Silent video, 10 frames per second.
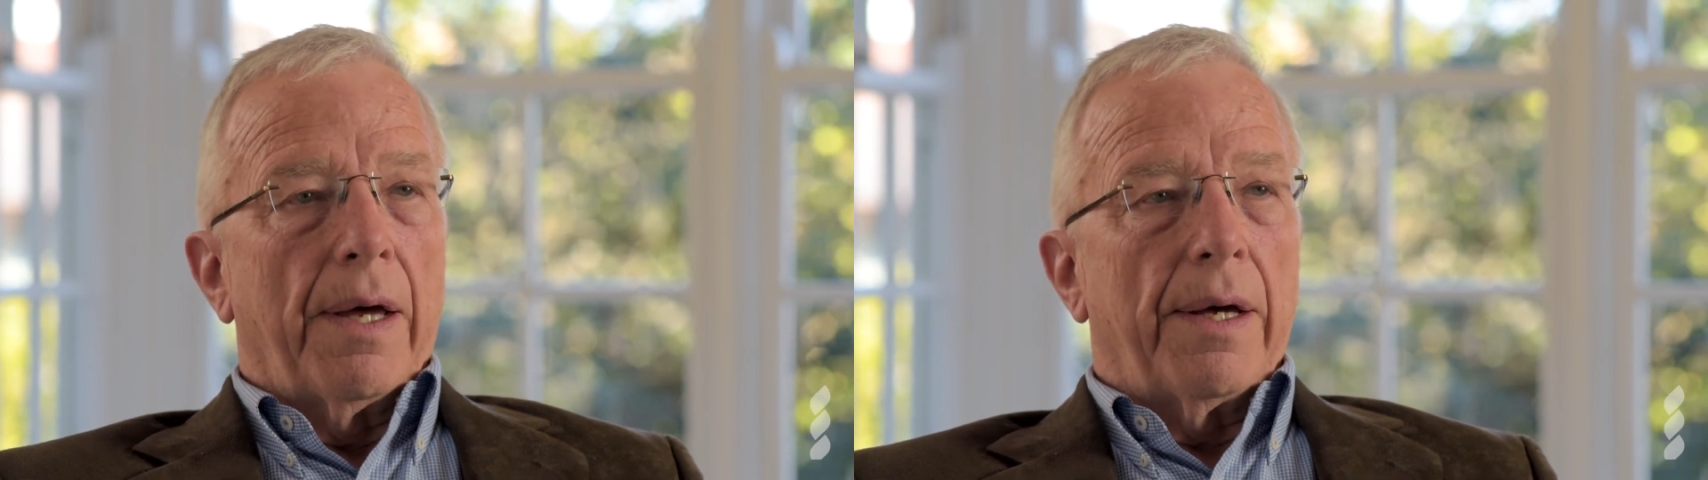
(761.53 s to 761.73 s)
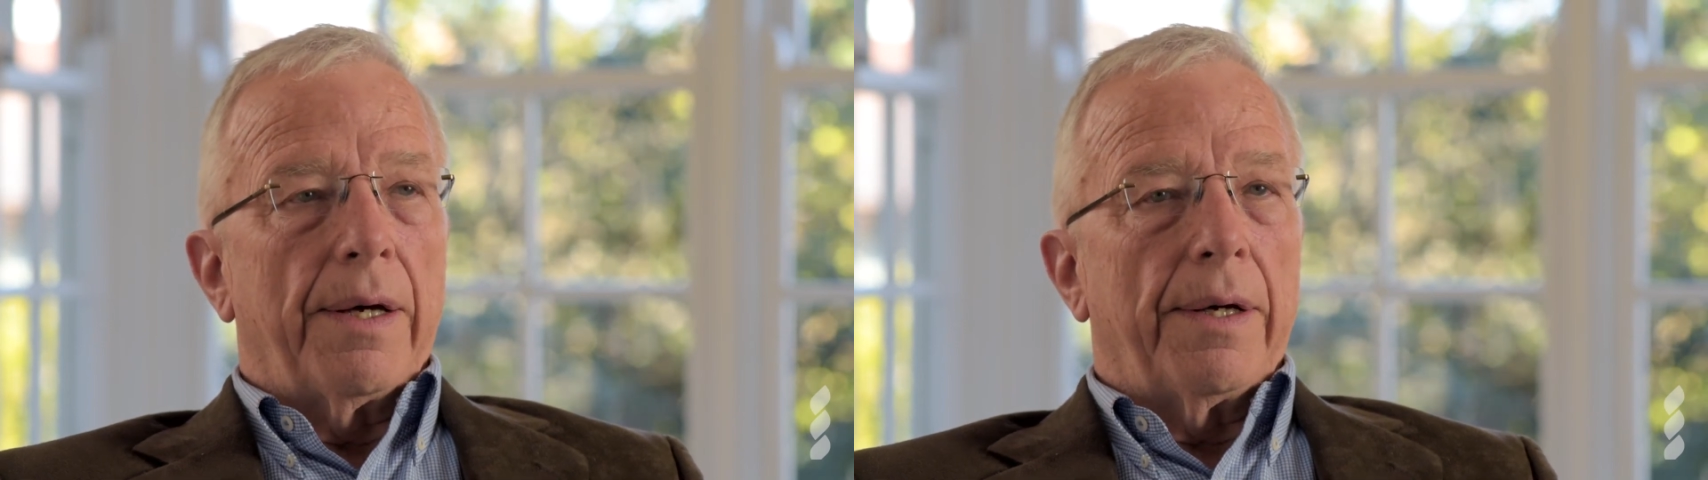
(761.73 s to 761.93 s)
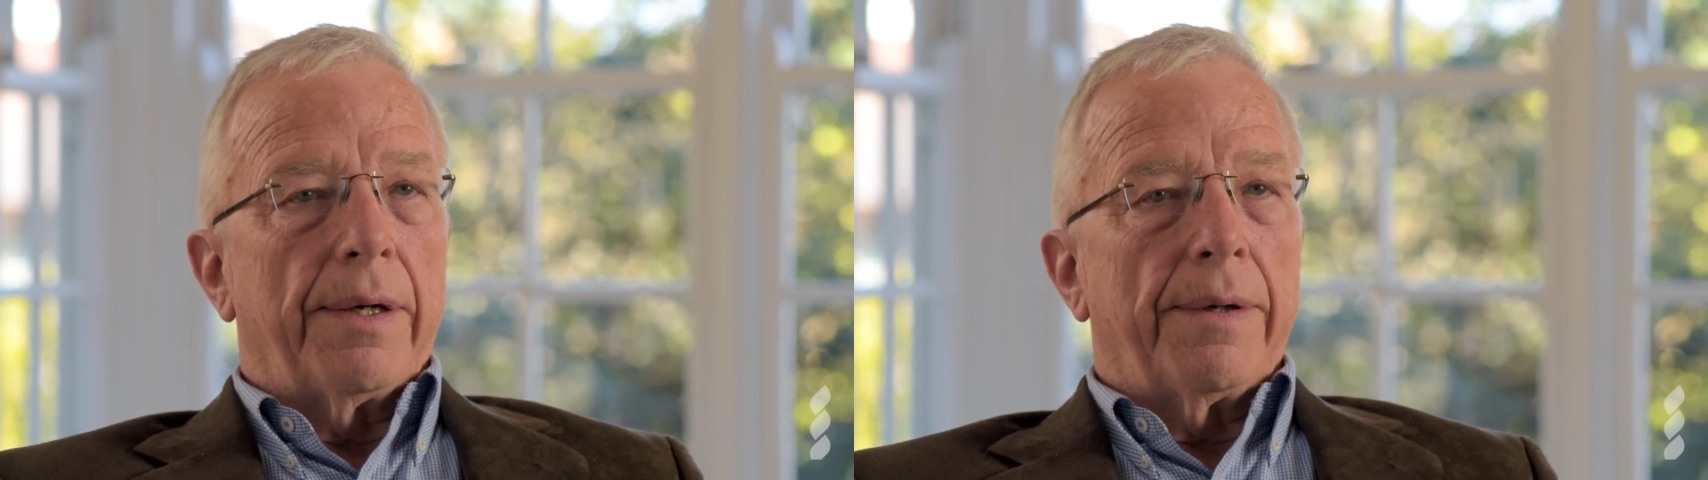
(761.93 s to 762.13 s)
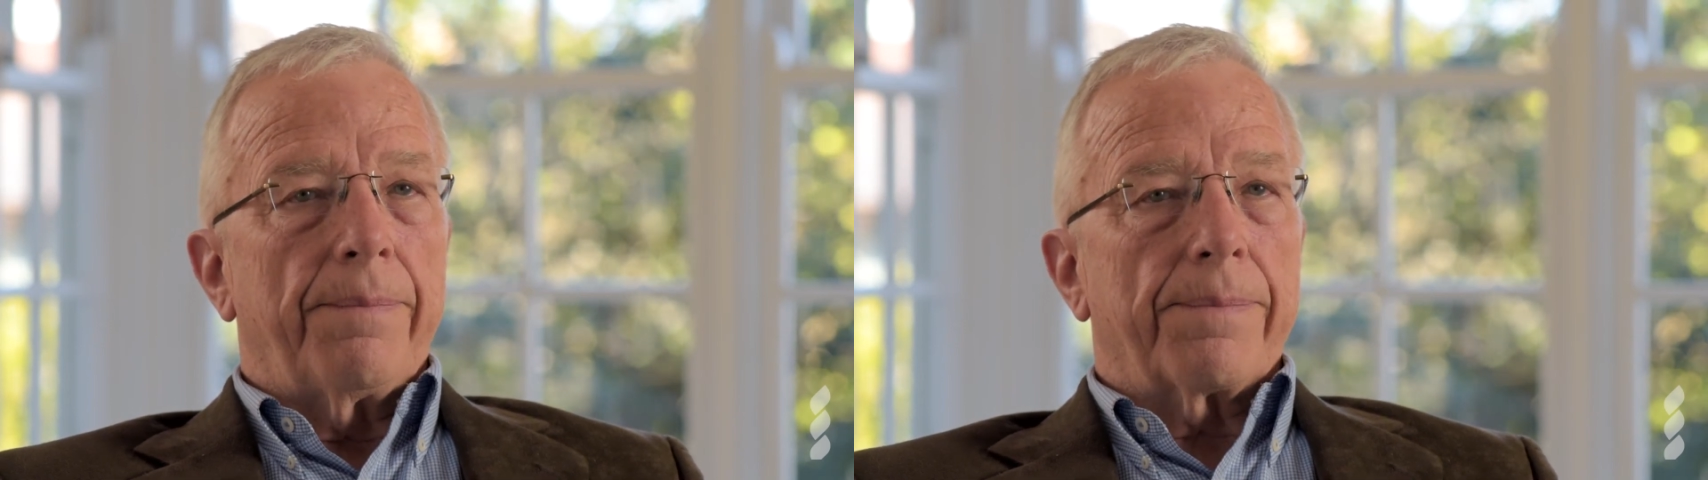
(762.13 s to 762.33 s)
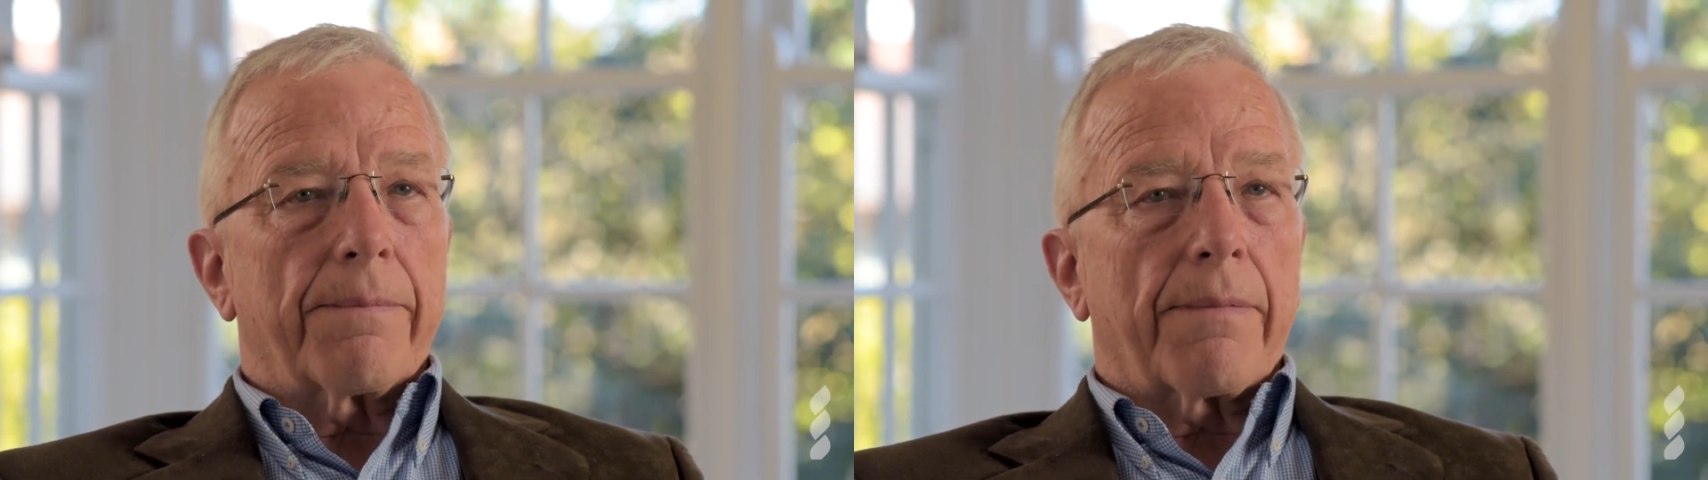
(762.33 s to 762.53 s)

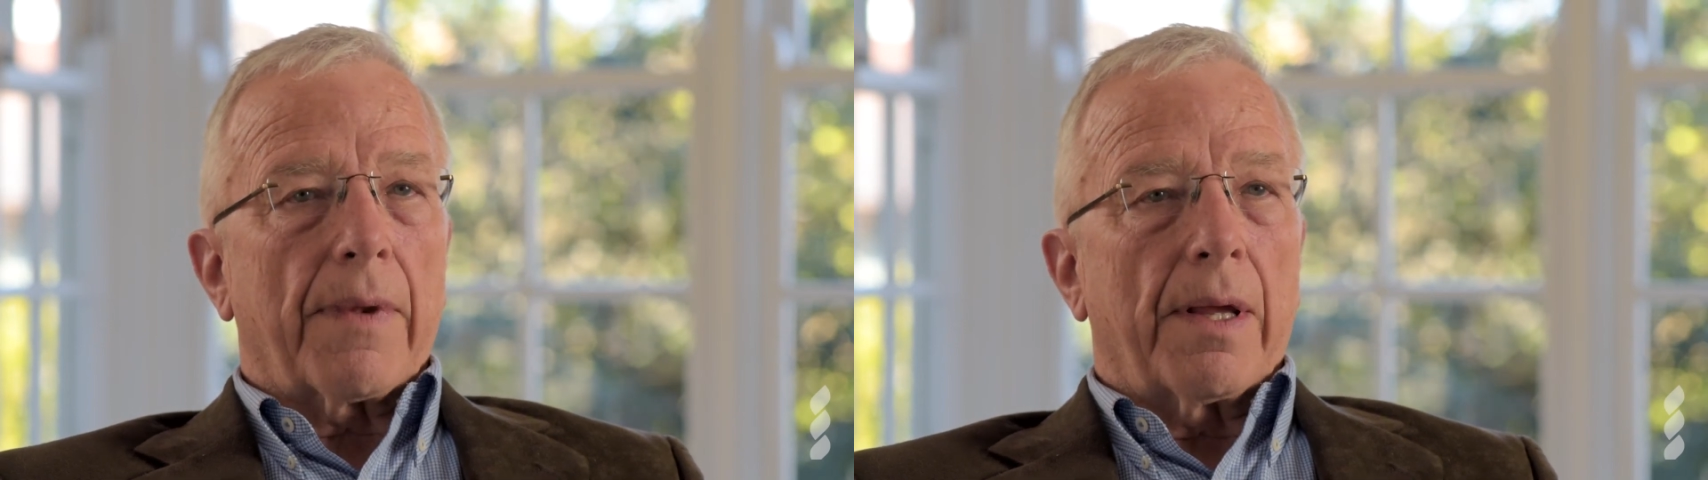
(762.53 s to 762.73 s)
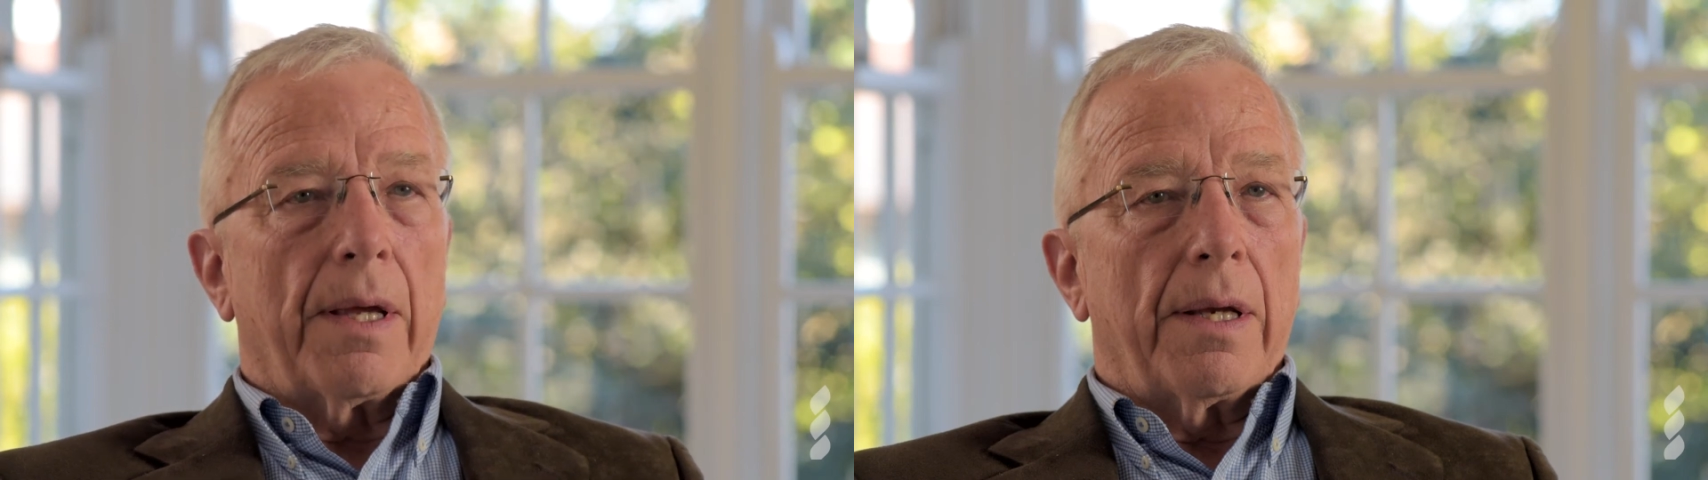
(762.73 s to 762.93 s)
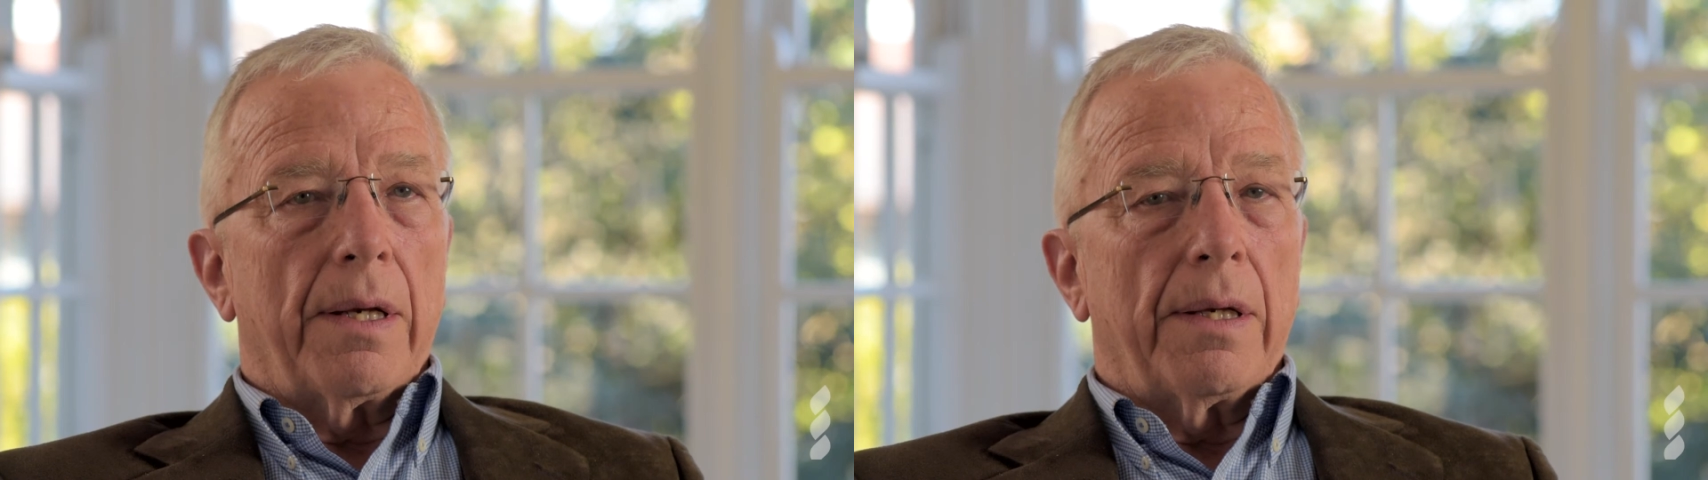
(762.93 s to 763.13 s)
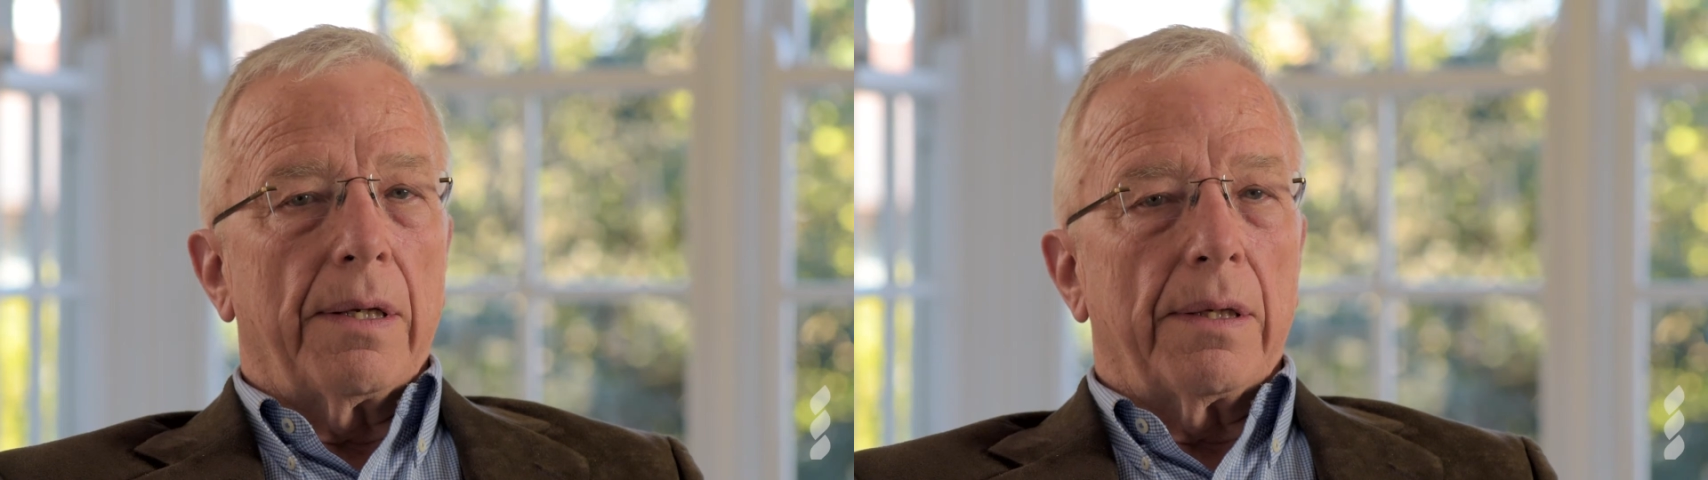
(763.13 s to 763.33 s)
and